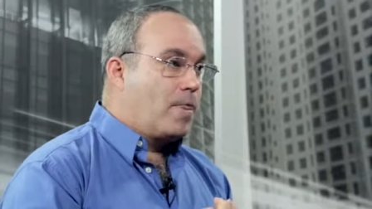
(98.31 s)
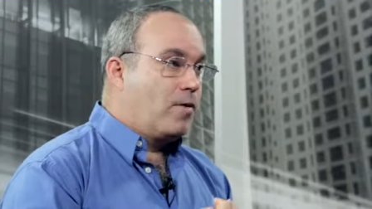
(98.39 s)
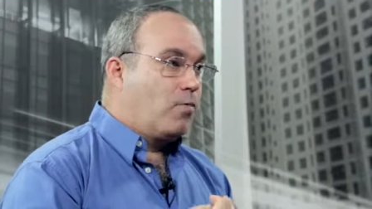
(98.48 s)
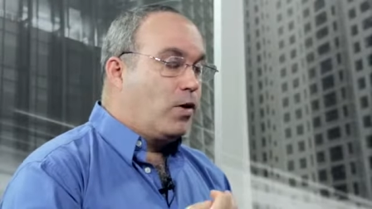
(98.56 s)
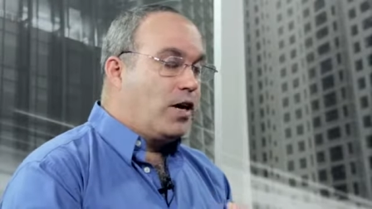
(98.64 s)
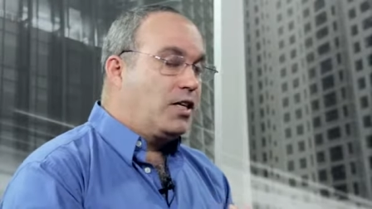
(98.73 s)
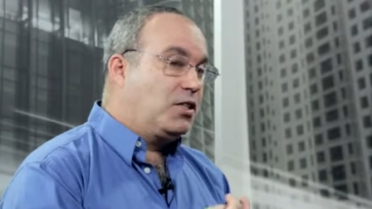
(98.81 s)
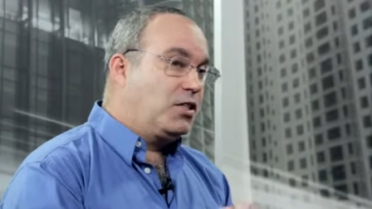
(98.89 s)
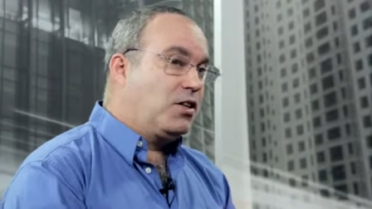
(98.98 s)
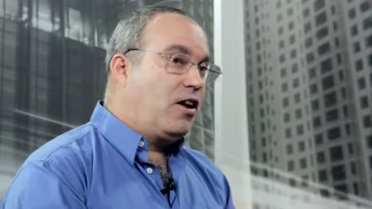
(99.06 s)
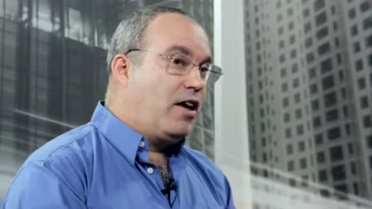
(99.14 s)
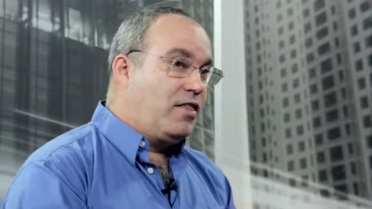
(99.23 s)
what I
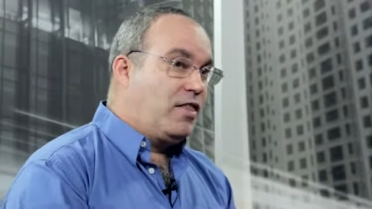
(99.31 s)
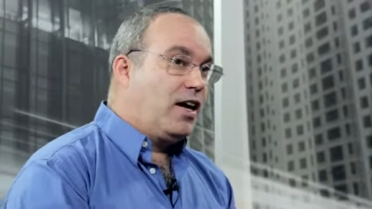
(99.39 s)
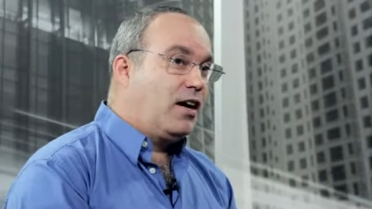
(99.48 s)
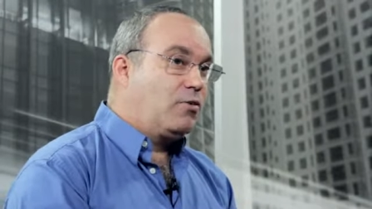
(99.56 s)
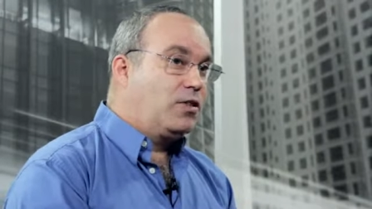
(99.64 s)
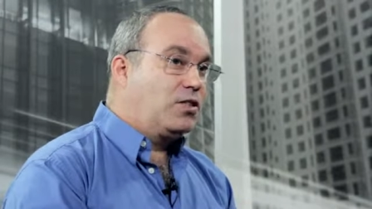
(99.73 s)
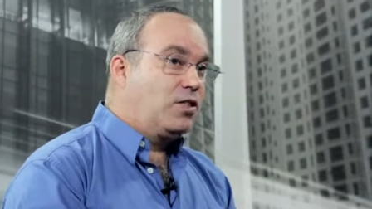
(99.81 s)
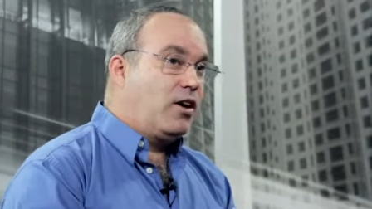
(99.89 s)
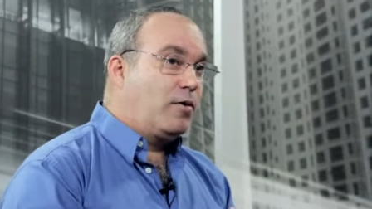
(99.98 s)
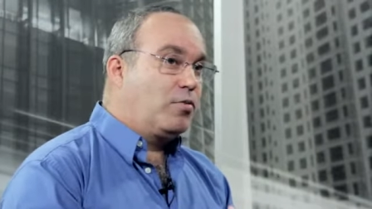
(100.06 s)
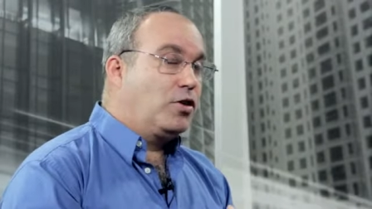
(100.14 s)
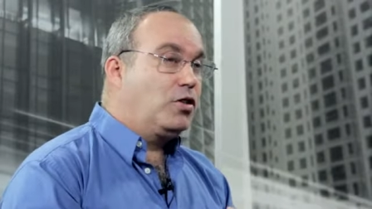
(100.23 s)
saw there was the
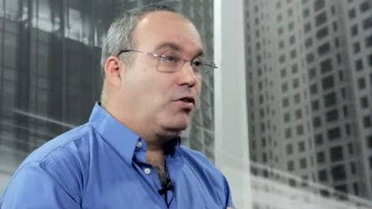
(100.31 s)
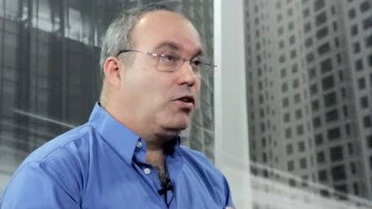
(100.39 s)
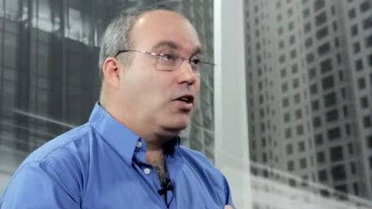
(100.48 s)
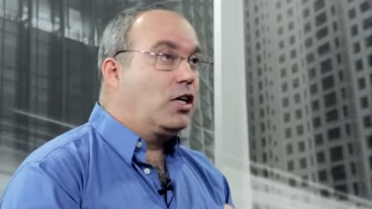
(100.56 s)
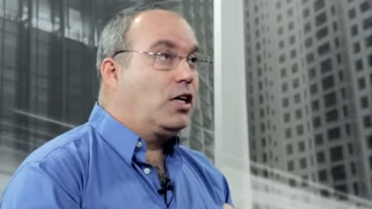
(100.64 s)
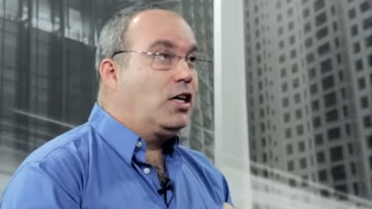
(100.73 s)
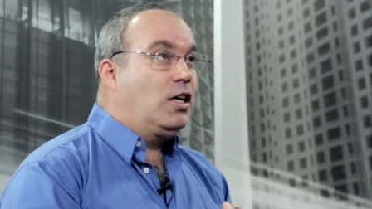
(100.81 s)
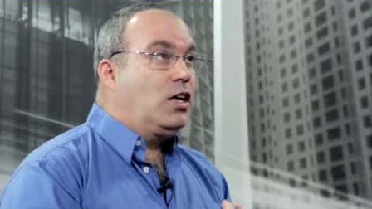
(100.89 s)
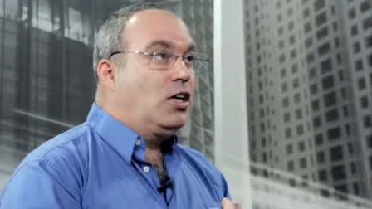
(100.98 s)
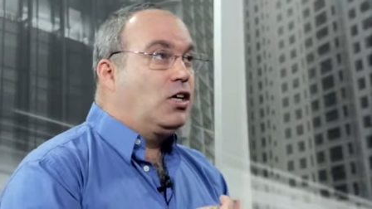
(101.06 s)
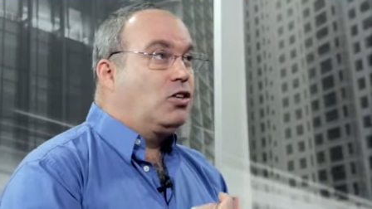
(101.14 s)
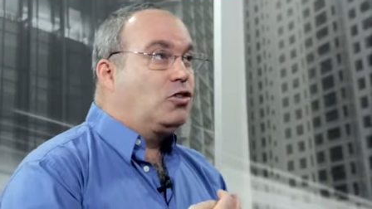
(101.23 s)
opportunity
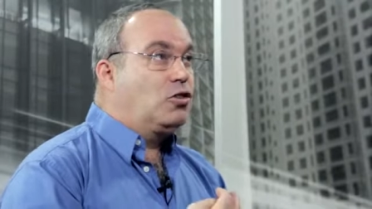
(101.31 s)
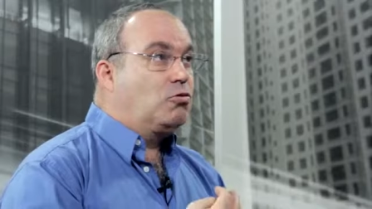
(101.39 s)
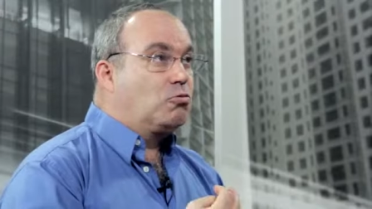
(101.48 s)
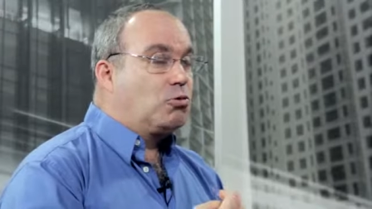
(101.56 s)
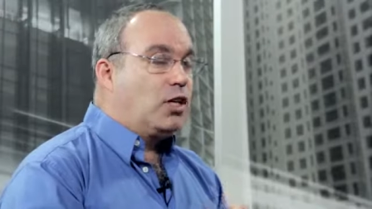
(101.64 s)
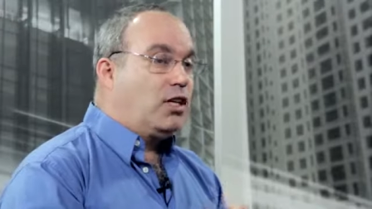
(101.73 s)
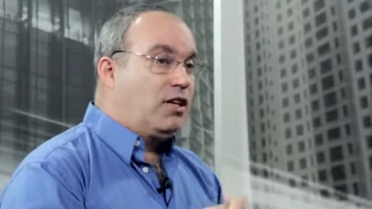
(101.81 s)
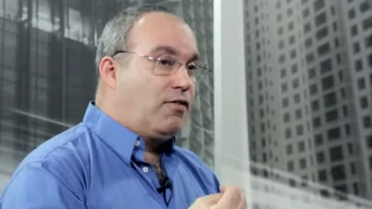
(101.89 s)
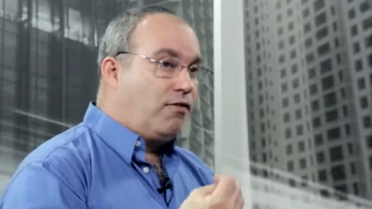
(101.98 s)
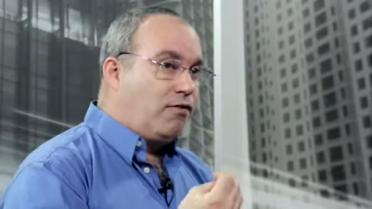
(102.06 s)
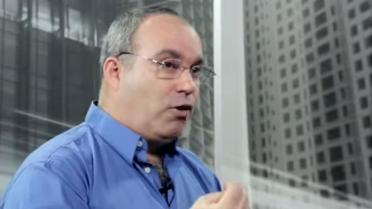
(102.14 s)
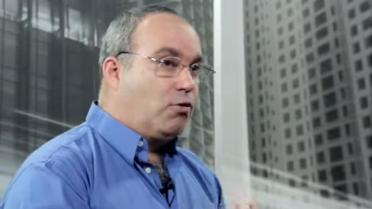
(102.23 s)
to really
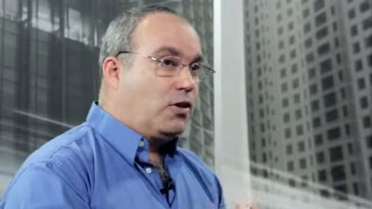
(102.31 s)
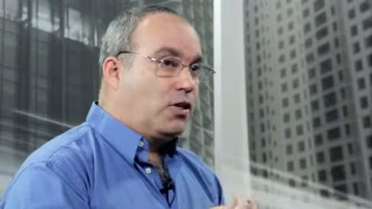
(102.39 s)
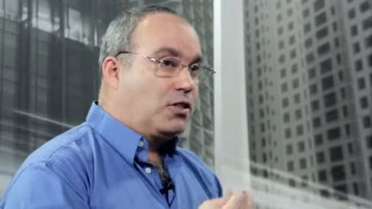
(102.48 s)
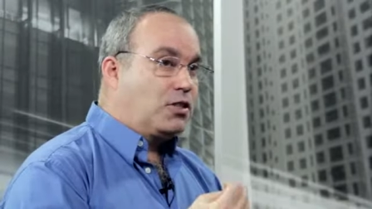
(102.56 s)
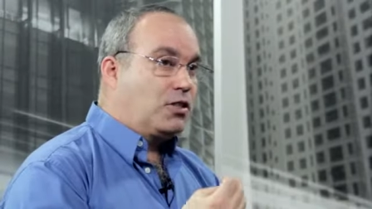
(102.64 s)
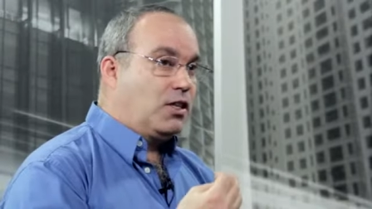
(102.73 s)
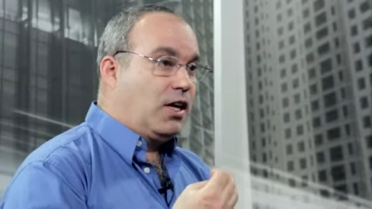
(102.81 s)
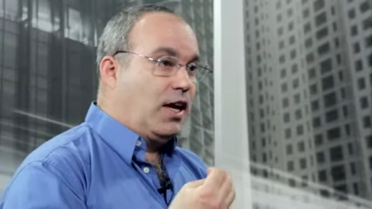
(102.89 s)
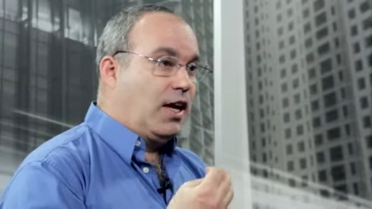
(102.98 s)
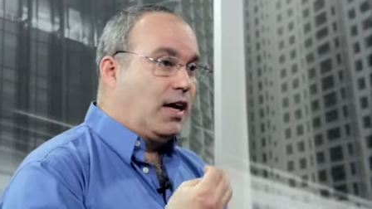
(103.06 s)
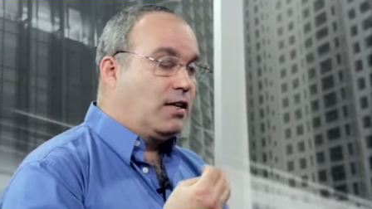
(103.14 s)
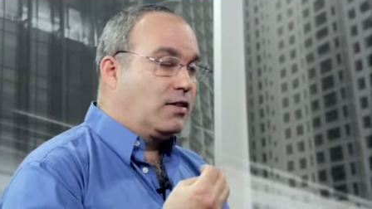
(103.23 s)
focus
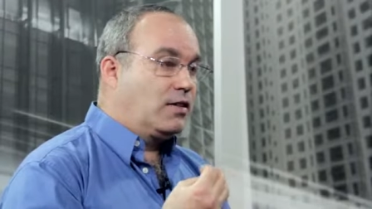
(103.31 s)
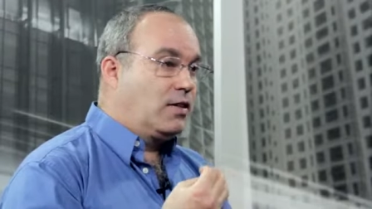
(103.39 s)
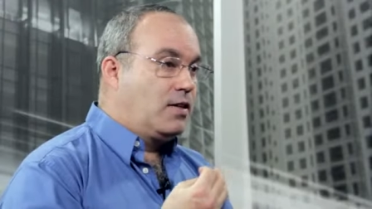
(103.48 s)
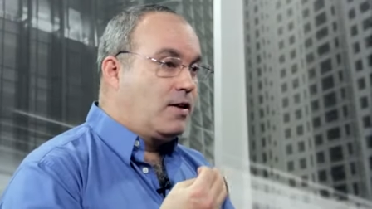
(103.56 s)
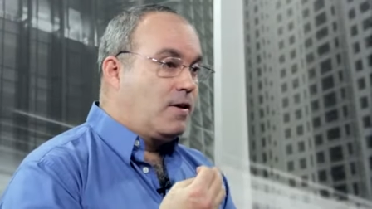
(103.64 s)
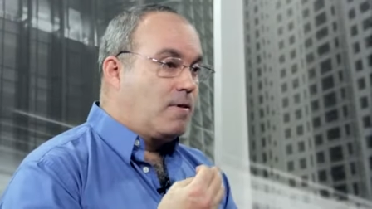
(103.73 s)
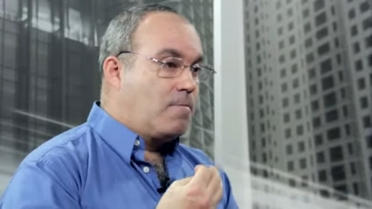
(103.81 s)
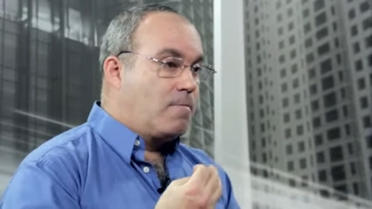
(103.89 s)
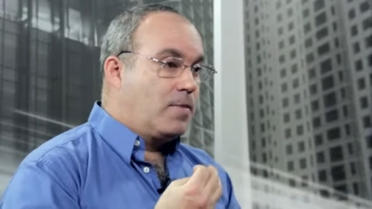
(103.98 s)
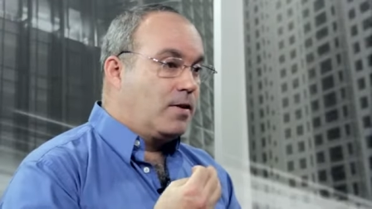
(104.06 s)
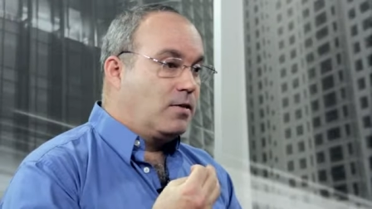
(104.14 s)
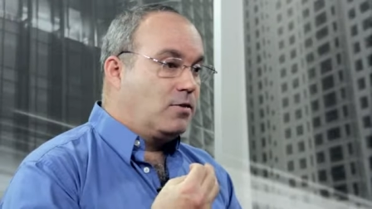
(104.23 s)
and
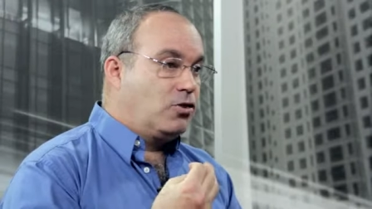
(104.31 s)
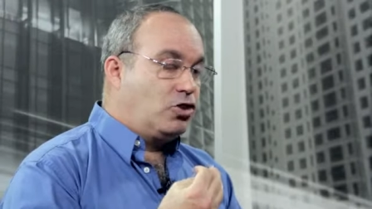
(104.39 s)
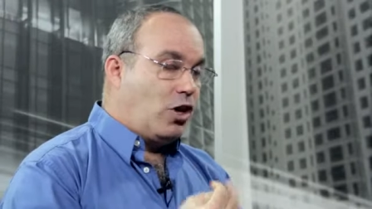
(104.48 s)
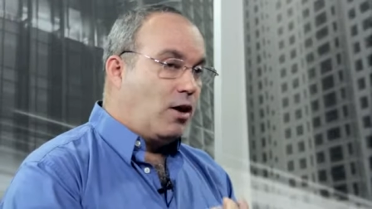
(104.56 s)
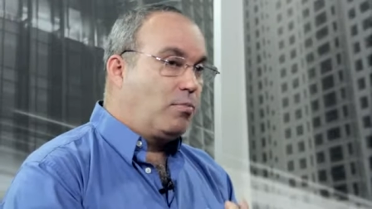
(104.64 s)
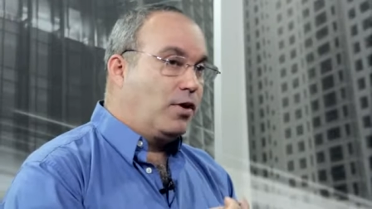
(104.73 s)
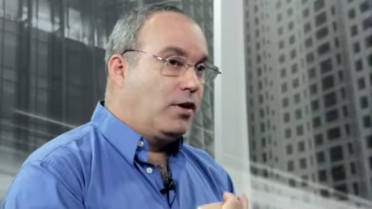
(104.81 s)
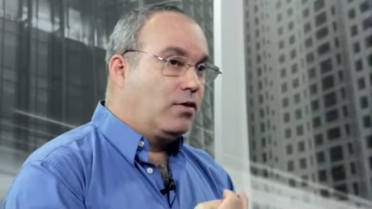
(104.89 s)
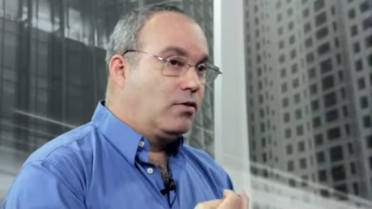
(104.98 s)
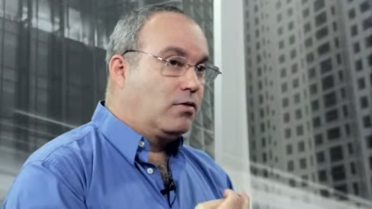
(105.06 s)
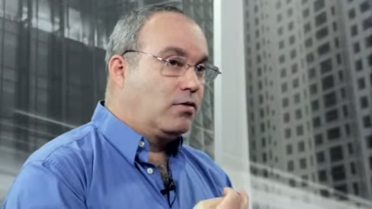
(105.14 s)
sharpen